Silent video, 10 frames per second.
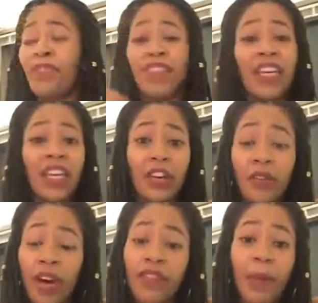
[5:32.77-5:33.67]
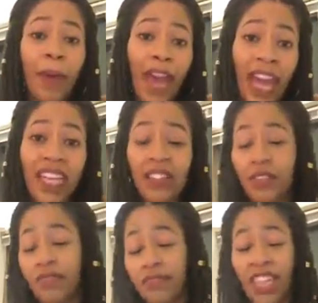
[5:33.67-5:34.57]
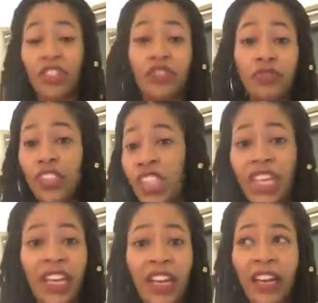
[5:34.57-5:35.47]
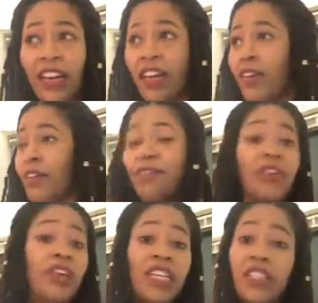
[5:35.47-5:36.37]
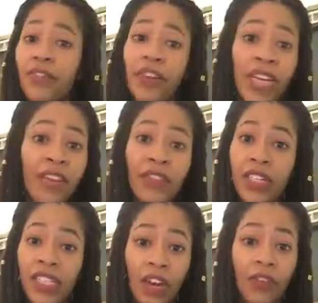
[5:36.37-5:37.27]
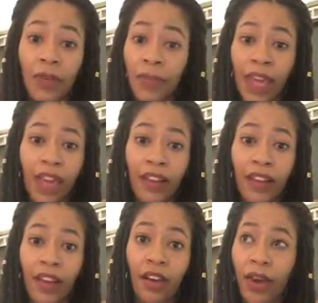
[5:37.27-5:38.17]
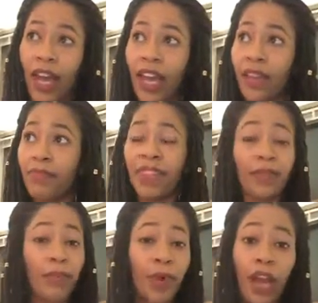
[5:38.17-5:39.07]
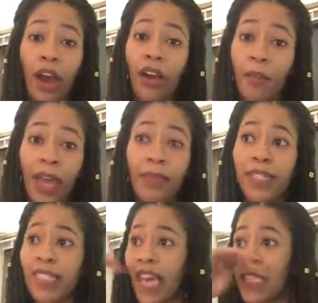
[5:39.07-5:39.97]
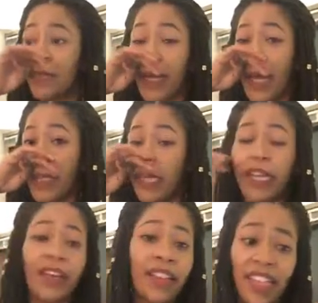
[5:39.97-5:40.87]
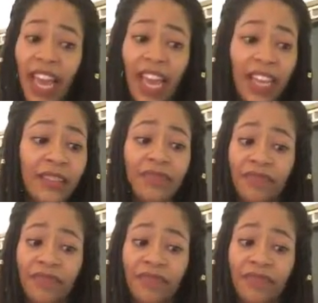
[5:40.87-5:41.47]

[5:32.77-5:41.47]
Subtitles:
the guilt of the past of that you cheated, you need to forgive yourself from that. Okay, we all make mistakes, but at the end of the day,